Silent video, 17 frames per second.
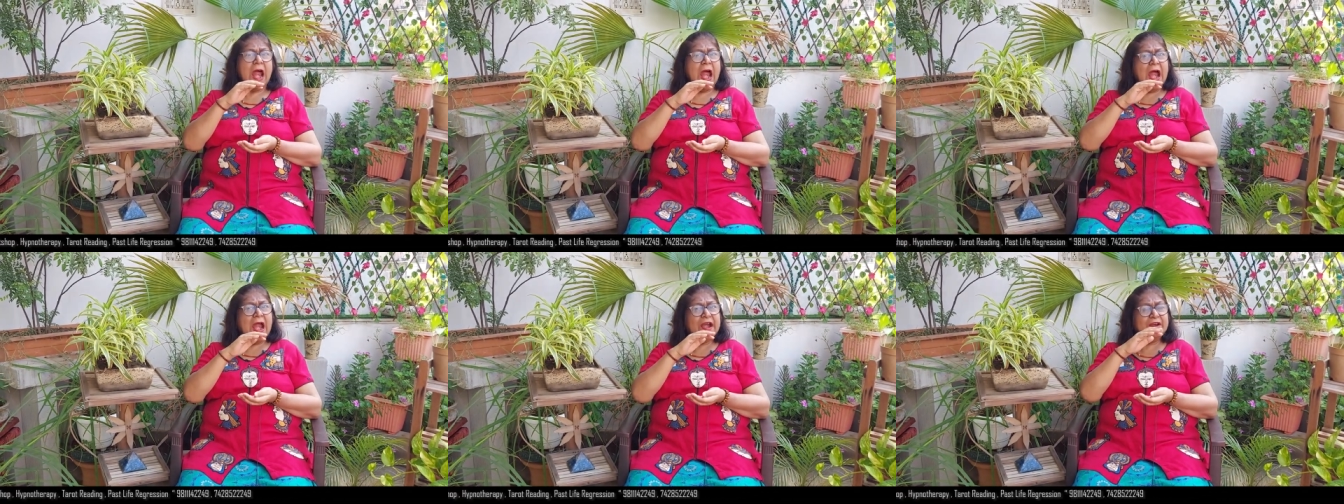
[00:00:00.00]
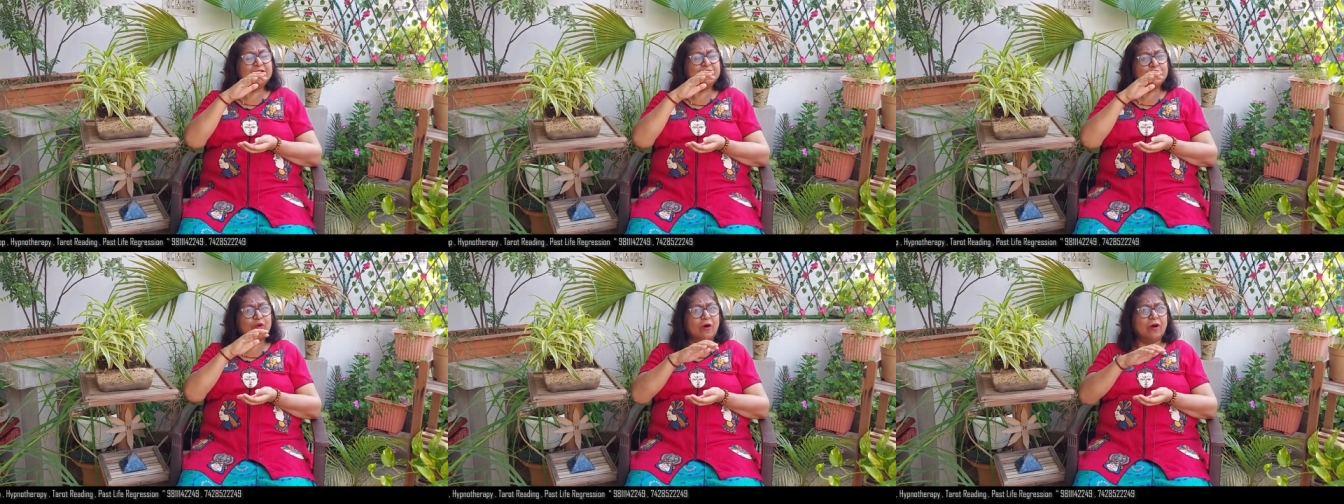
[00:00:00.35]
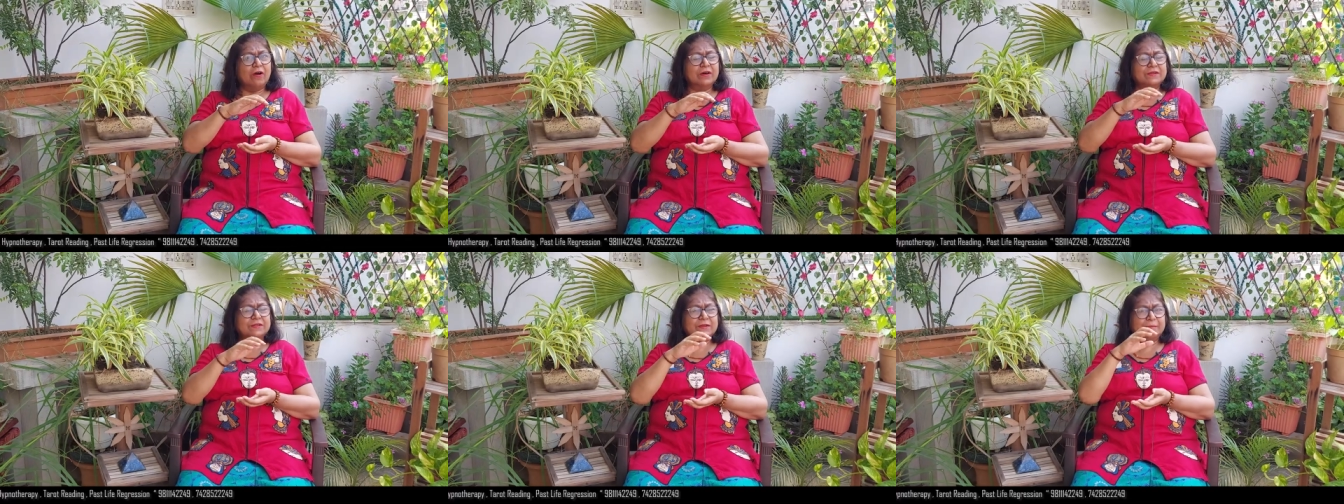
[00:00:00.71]
and
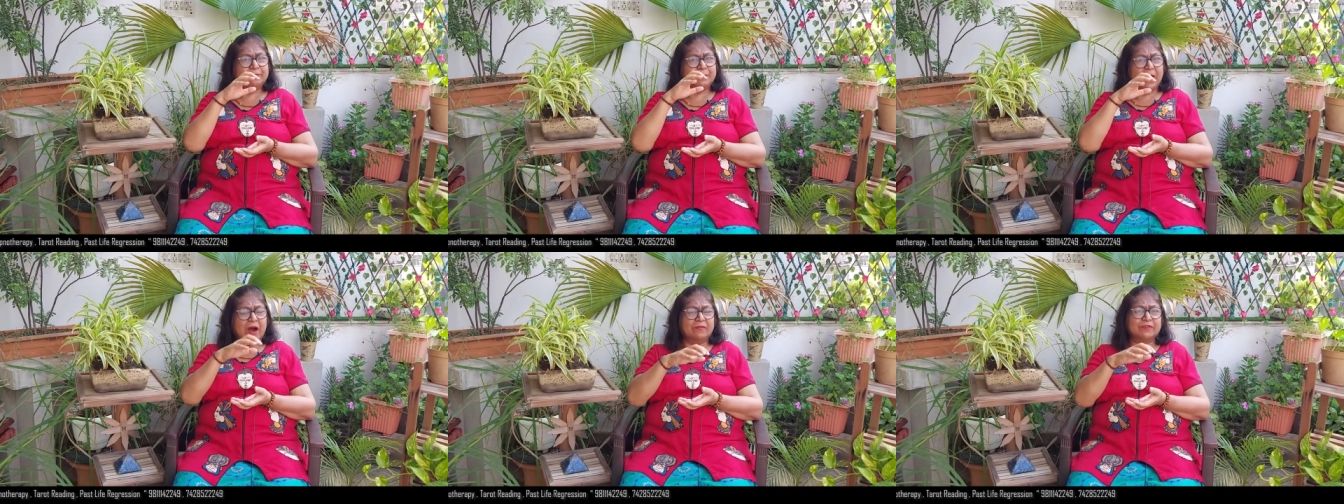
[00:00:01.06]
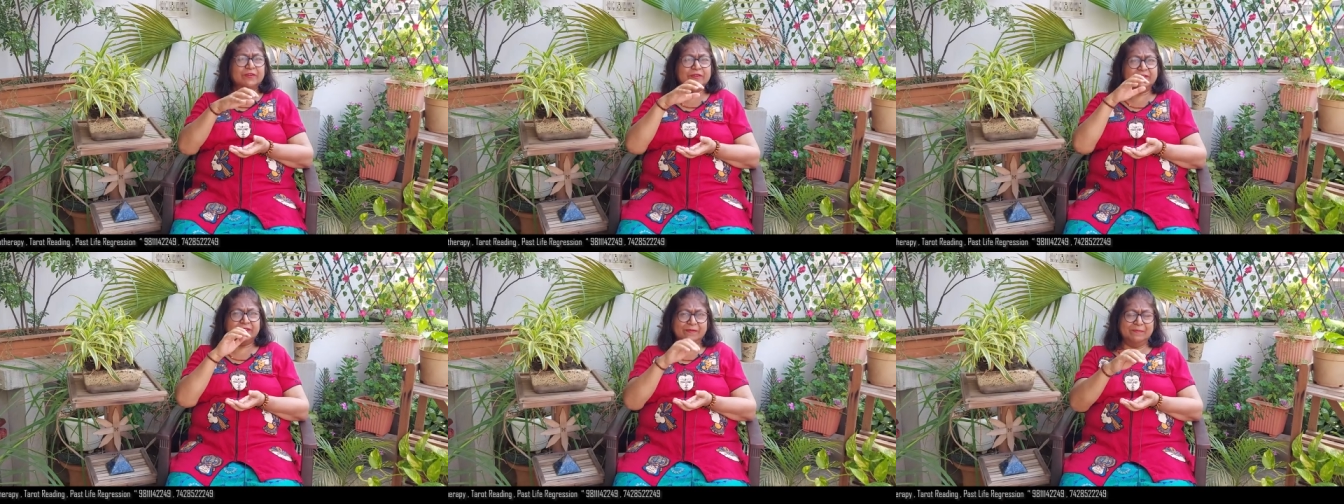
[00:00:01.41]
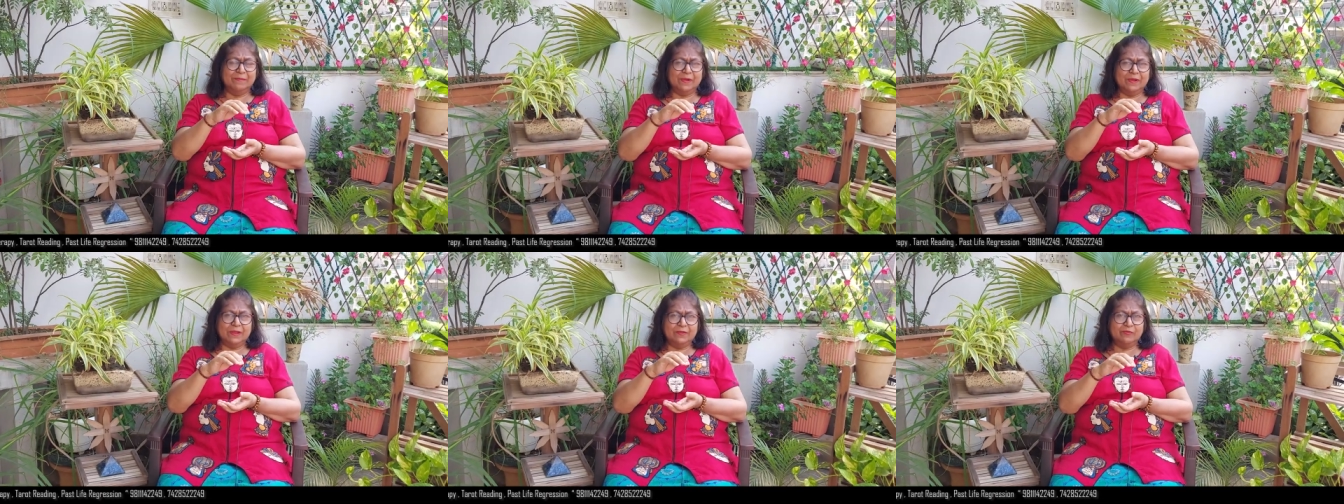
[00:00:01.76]
draw the power
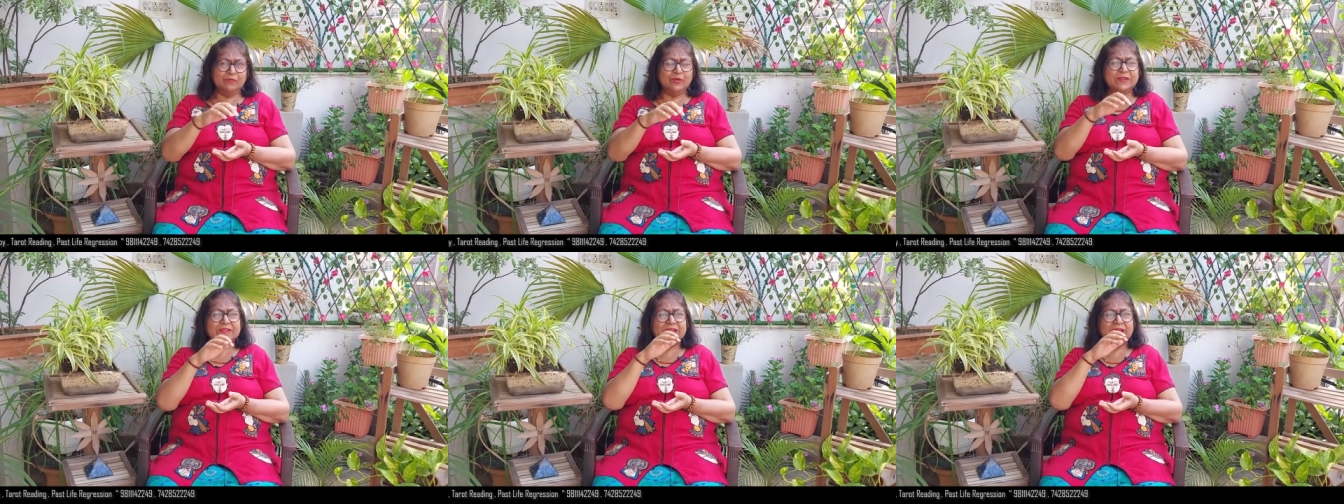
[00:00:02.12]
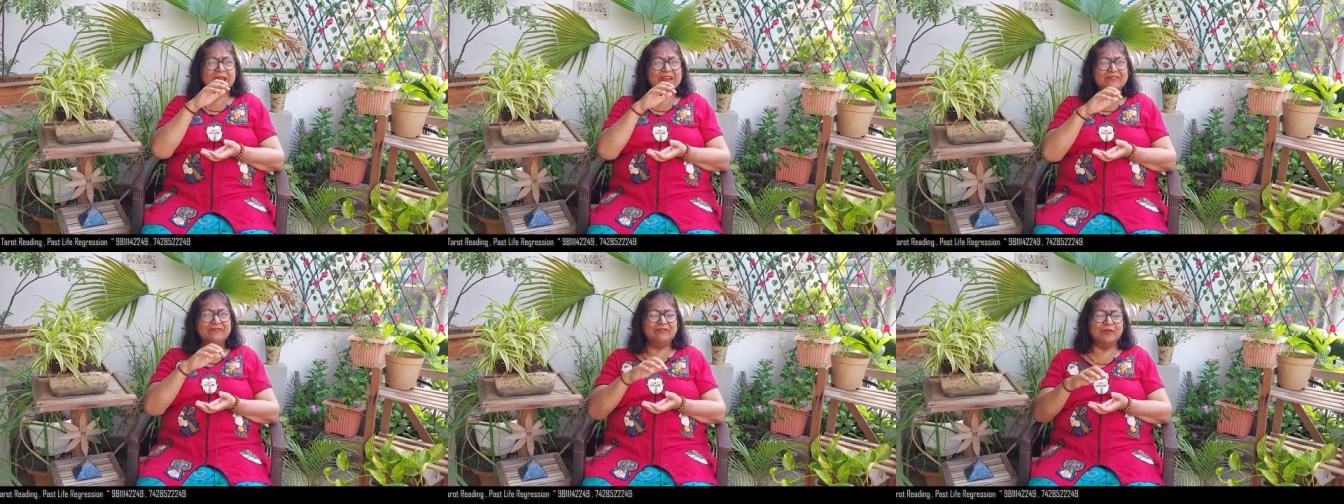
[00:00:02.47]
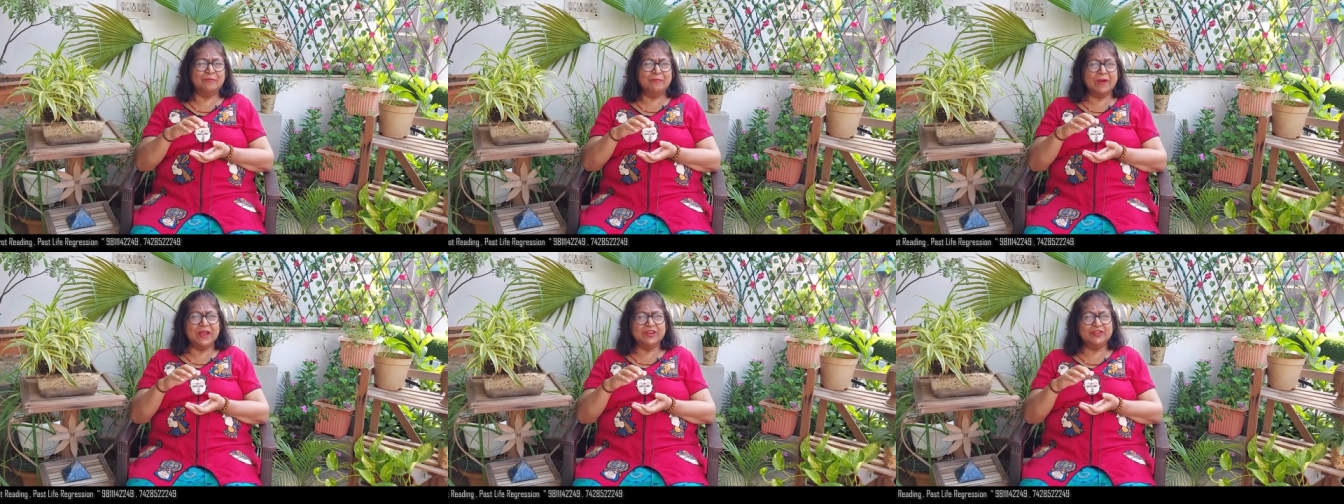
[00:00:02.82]
symbol with the
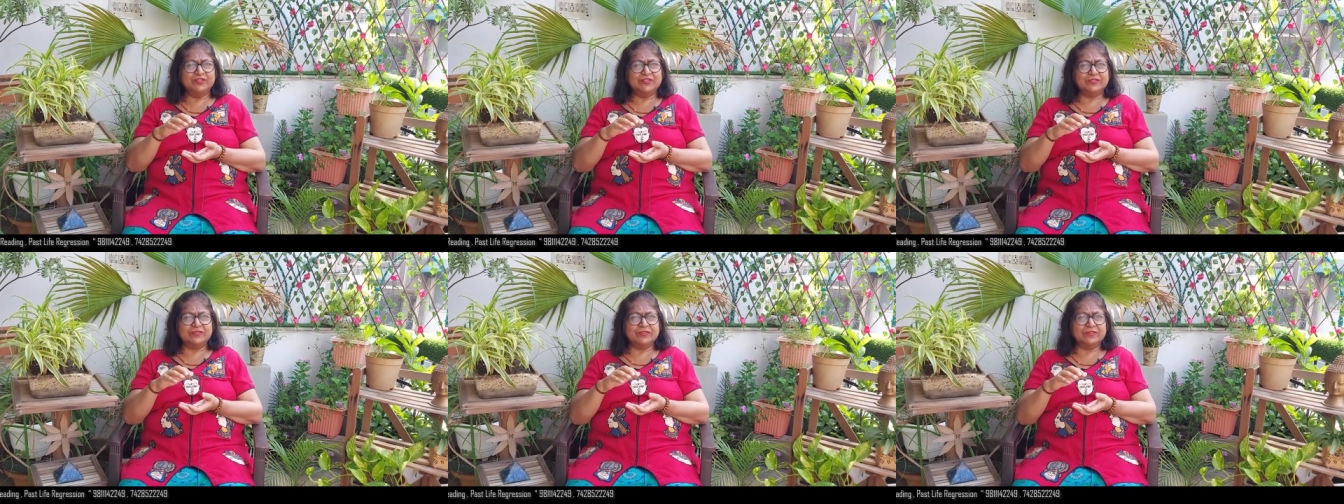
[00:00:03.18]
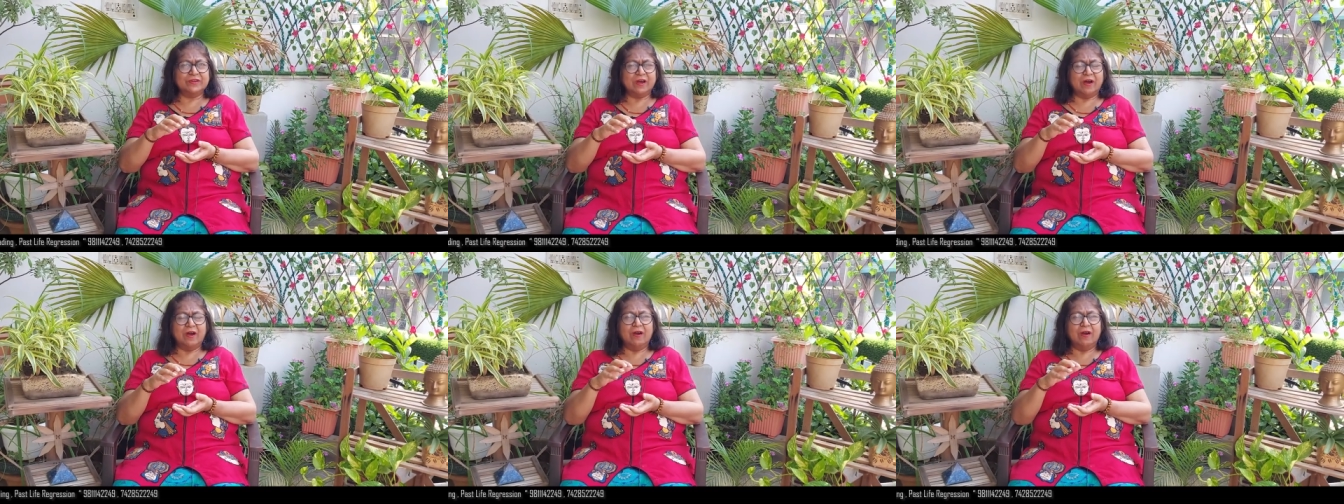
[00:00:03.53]
affirmation